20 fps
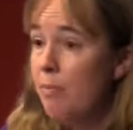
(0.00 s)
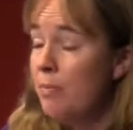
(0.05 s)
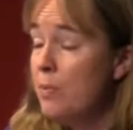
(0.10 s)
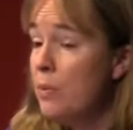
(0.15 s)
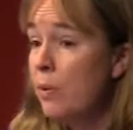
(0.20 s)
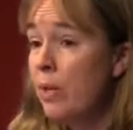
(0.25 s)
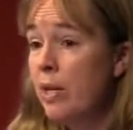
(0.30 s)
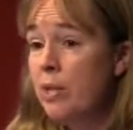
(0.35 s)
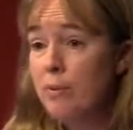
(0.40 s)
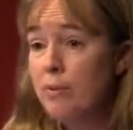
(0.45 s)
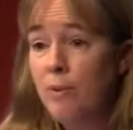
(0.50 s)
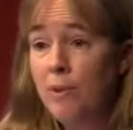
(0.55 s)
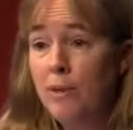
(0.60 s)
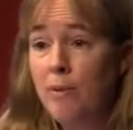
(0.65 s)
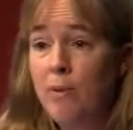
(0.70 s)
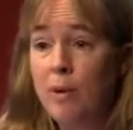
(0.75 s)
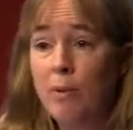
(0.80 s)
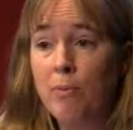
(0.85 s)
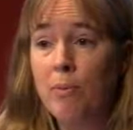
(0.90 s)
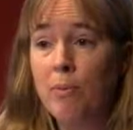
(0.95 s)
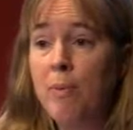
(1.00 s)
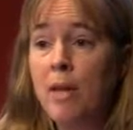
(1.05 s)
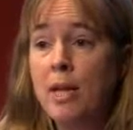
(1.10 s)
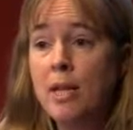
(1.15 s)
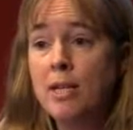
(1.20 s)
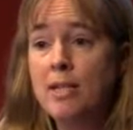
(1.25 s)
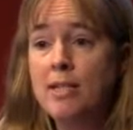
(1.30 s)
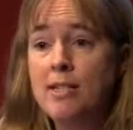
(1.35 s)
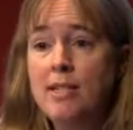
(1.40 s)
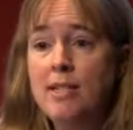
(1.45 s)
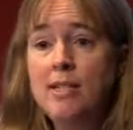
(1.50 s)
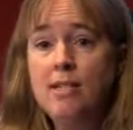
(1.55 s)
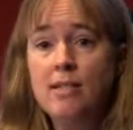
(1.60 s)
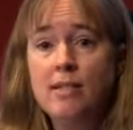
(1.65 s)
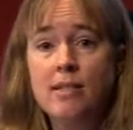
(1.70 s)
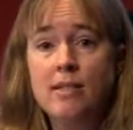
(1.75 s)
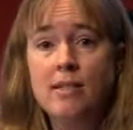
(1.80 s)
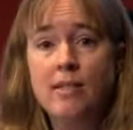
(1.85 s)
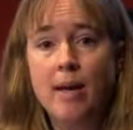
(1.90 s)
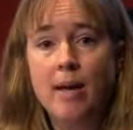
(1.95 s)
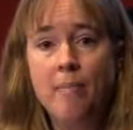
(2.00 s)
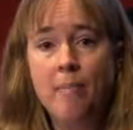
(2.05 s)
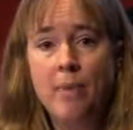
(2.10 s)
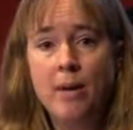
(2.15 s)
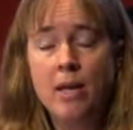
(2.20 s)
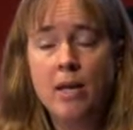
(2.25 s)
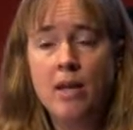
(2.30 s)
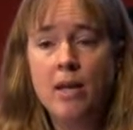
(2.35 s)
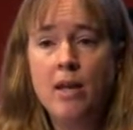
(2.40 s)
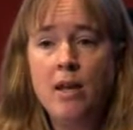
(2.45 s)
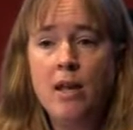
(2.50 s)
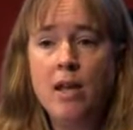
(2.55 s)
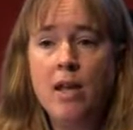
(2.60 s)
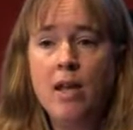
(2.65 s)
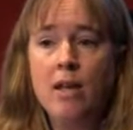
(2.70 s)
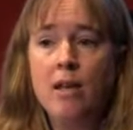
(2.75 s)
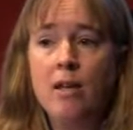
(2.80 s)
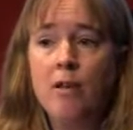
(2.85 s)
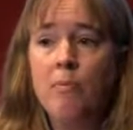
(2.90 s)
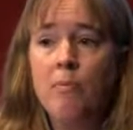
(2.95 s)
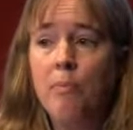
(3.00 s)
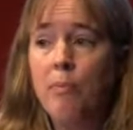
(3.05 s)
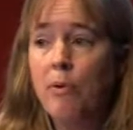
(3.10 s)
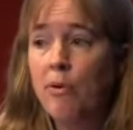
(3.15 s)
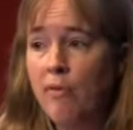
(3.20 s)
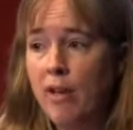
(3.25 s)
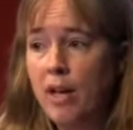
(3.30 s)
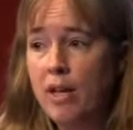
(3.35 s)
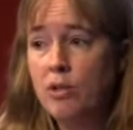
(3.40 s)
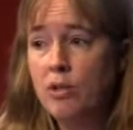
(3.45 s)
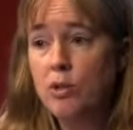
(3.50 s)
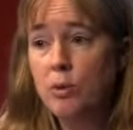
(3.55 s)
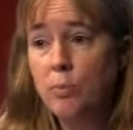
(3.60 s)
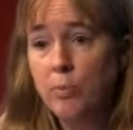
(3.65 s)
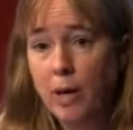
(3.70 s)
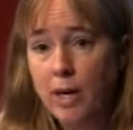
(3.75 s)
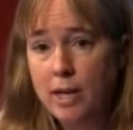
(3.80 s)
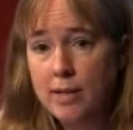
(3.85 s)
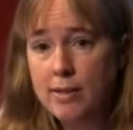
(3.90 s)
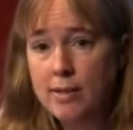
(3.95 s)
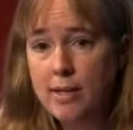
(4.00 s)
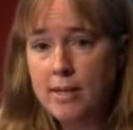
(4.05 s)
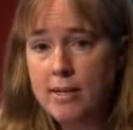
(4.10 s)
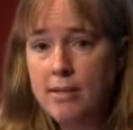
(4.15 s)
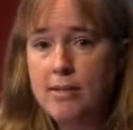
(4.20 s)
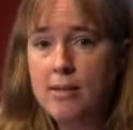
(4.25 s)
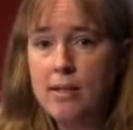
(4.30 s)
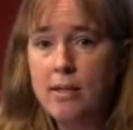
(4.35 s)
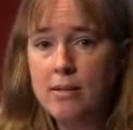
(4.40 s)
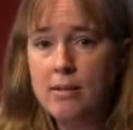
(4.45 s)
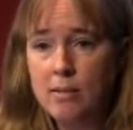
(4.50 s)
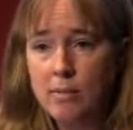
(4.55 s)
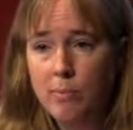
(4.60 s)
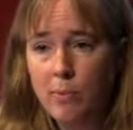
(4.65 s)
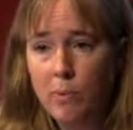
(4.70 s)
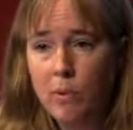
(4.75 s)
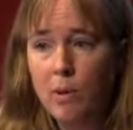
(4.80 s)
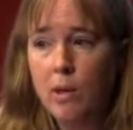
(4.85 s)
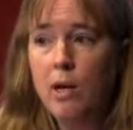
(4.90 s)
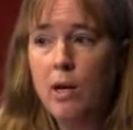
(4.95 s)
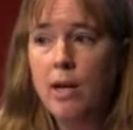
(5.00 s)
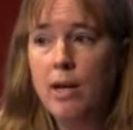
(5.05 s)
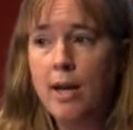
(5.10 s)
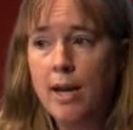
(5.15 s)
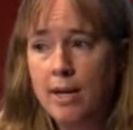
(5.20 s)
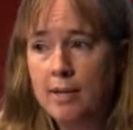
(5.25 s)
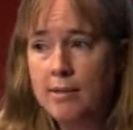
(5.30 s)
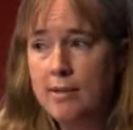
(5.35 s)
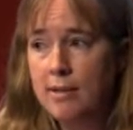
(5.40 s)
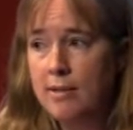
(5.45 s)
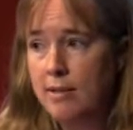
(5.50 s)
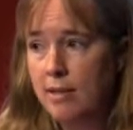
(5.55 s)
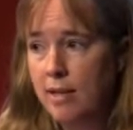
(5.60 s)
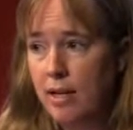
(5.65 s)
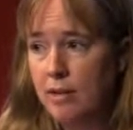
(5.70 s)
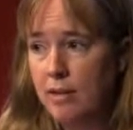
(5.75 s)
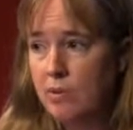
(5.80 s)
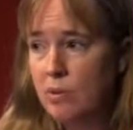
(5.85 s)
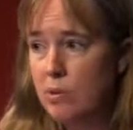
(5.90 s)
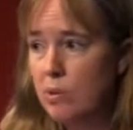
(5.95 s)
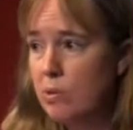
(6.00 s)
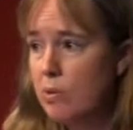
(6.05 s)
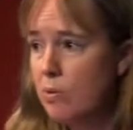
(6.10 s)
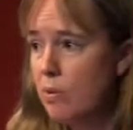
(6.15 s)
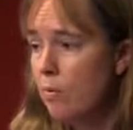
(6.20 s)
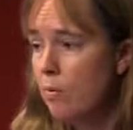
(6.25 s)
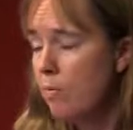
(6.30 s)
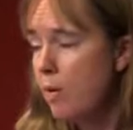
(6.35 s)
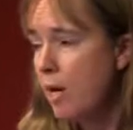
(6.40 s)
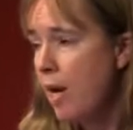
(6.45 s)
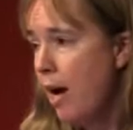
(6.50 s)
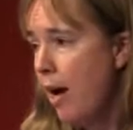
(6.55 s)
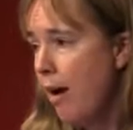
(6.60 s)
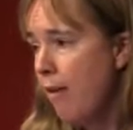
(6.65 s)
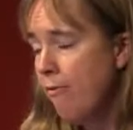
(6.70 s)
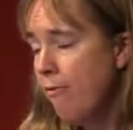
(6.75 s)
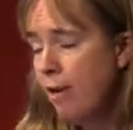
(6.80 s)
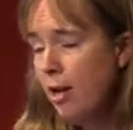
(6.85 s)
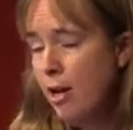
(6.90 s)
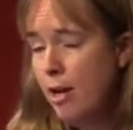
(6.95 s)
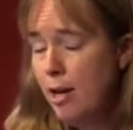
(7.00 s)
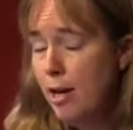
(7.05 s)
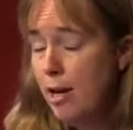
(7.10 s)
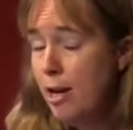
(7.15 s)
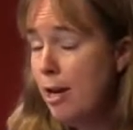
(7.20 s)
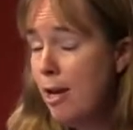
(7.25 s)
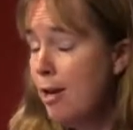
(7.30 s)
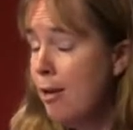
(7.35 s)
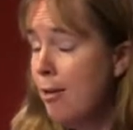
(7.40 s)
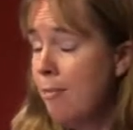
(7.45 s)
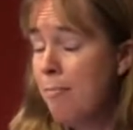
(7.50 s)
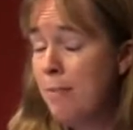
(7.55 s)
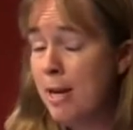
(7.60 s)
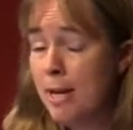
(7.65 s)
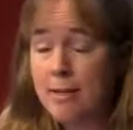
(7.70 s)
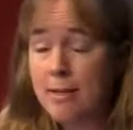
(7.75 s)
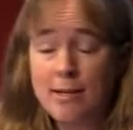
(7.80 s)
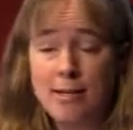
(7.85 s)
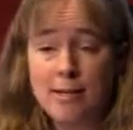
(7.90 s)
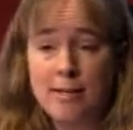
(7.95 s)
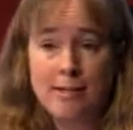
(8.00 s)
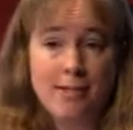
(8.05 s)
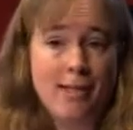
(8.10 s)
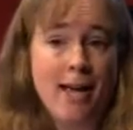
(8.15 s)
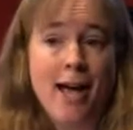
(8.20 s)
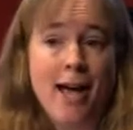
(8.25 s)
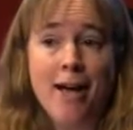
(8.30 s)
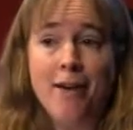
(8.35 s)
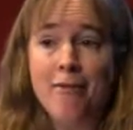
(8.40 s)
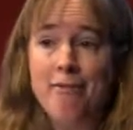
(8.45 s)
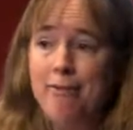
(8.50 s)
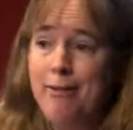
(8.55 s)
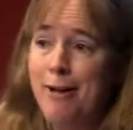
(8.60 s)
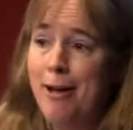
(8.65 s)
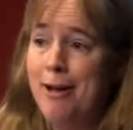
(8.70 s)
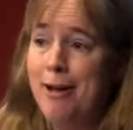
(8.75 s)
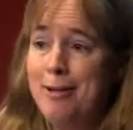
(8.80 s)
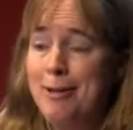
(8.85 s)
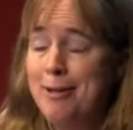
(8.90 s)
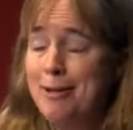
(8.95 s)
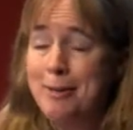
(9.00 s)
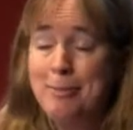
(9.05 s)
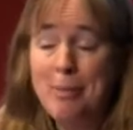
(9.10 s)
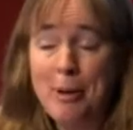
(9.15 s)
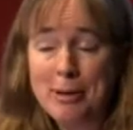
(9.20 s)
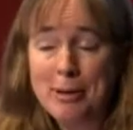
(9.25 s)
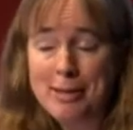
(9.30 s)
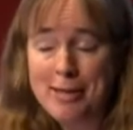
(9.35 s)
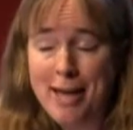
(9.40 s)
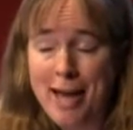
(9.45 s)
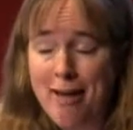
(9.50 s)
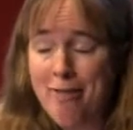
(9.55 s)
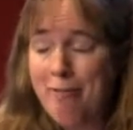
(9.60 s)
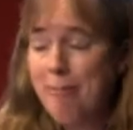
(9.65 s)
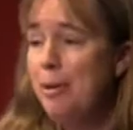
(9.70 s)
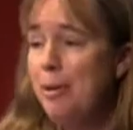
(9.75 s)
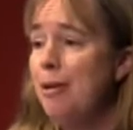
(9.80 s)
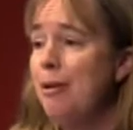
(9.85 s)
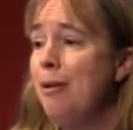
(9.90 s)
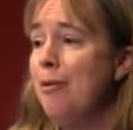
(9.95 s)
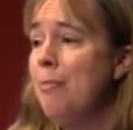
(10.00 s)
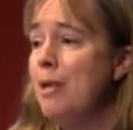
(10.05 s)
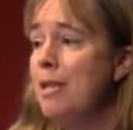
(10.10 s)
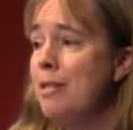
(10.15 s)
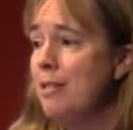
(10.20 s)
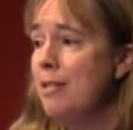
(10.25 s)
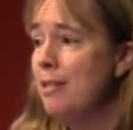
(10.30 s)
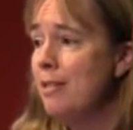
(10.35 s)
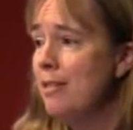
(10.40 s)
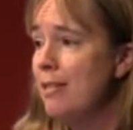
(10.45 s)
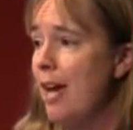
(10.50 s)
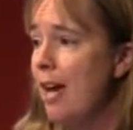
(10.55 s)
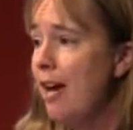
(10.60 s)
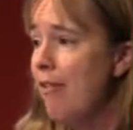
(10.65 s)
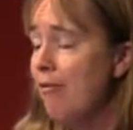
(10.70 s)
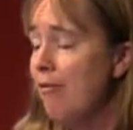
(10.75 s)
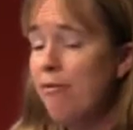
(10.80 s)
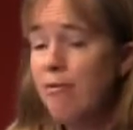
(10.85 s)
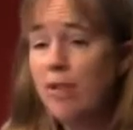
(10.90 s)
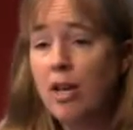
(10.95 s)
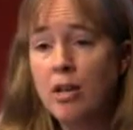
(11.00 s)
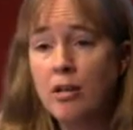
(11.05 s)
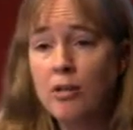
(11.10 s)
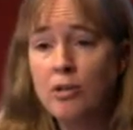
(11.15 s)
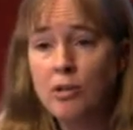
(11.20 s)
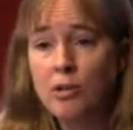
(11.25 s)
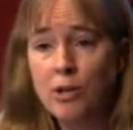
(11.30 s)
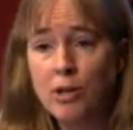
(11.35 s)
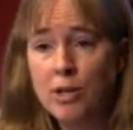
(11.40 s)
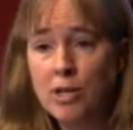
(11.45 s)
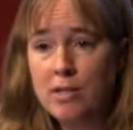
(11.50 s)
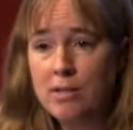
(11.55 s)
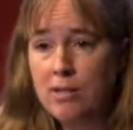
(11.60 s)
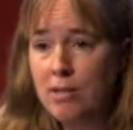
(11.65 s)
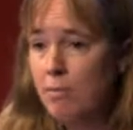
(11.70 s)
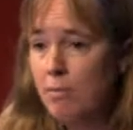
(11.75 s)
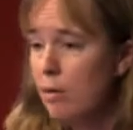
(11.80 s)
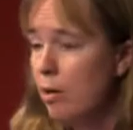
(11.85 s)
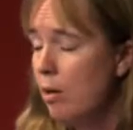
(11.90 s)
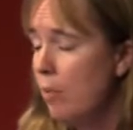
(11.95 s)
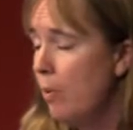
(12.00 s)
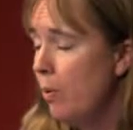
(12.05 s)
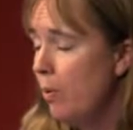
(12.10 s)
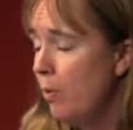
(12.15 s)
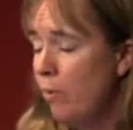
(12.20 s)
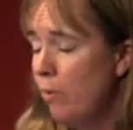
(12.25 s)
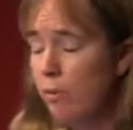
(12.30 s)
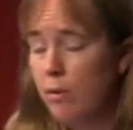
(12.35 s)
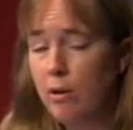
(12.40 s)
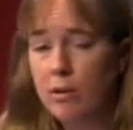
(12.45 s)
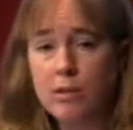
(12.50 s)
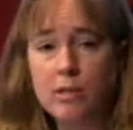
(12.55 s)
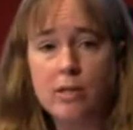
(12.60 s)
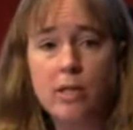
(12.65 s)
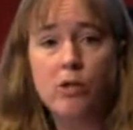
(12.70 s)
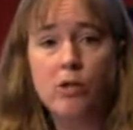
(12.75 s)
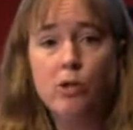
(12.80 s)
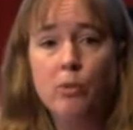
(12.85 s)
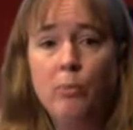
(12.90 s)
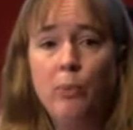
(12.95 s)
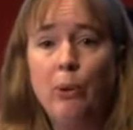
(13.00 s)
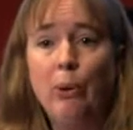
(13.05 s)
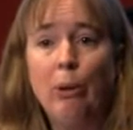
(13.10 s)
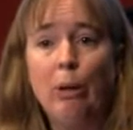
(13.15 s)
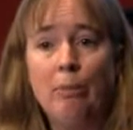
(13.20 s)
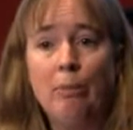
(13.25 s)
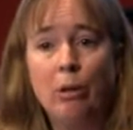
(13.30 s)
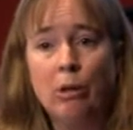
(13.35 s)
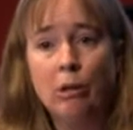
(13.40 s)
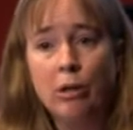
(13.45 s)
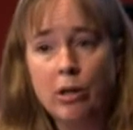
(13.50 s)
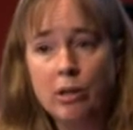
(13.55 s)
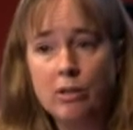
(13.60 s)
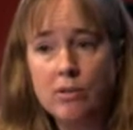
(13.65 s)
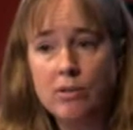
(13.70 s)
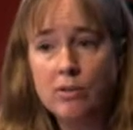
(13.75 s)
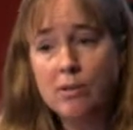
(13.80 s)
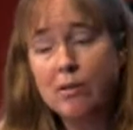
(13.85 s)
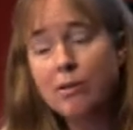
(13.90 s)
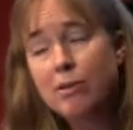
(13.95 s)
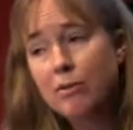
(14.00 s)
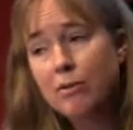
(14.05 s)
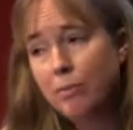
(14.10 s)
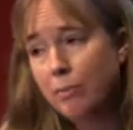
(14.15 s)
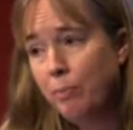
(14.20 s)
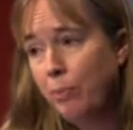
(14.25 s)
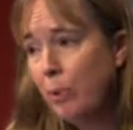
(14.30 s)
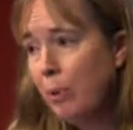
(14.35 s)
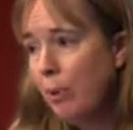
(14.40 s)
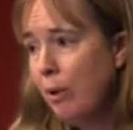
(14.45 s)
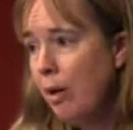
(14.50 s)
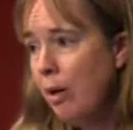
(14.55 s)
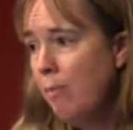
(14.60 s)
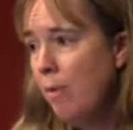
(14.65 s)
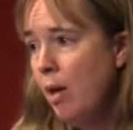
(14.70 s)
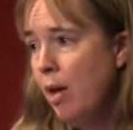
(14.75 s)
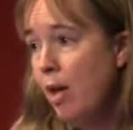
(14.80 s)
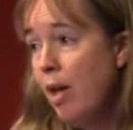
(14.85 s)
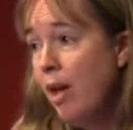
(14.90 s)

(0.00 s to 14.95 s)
So that's really where Remain exists, to step in and provide due process and support and access to counsel. So we have an amazing staff, a small staff, but an amazing staff of 9 attorneys that work both with our detention program and our kids program.